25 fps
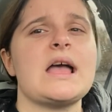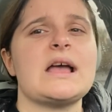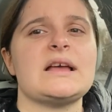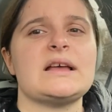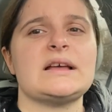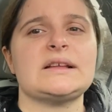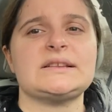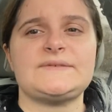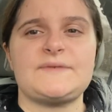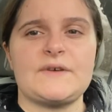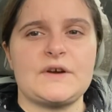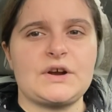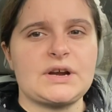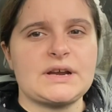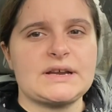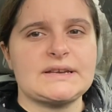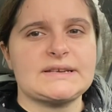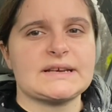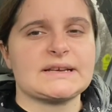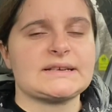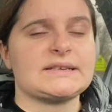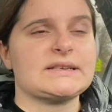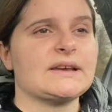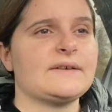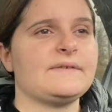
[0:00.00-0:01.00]
It's very
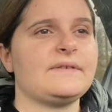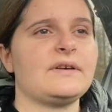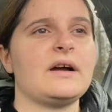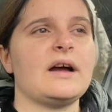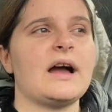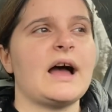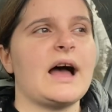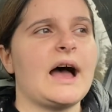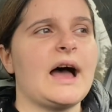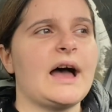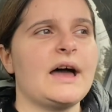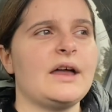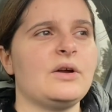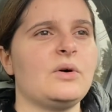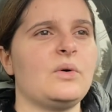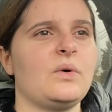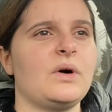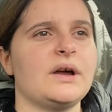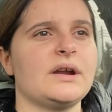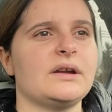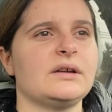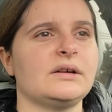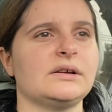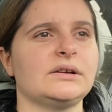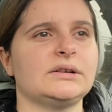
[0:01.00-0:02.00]
addictive. I don't
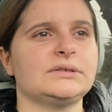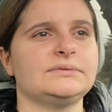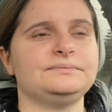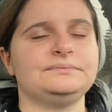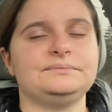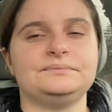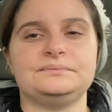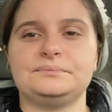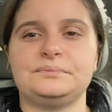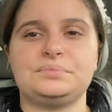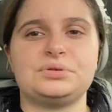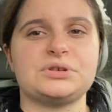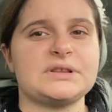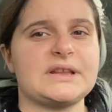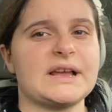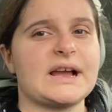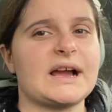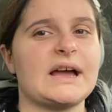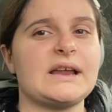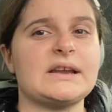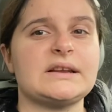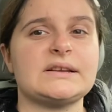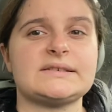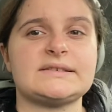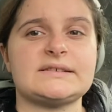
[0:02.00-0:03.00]
want to put that
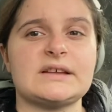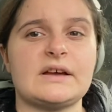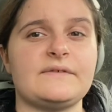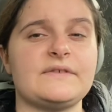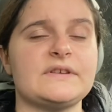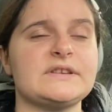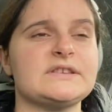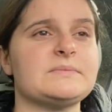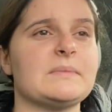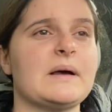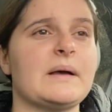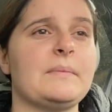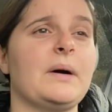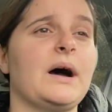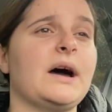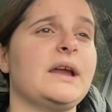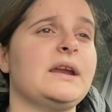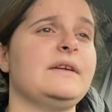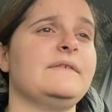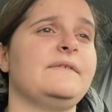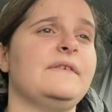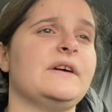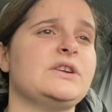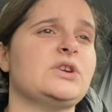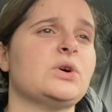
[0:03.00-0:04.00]
kind of stuff into my body
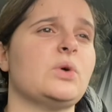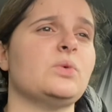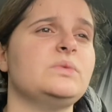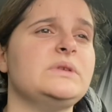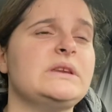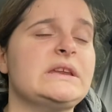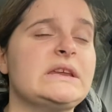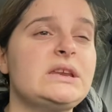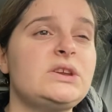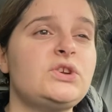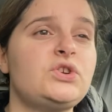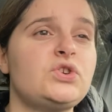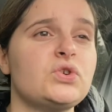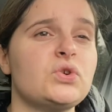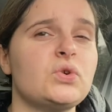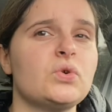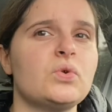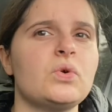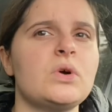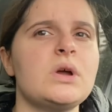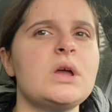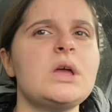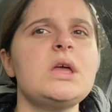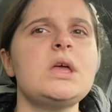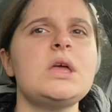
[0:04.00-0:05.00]
if I don't need to.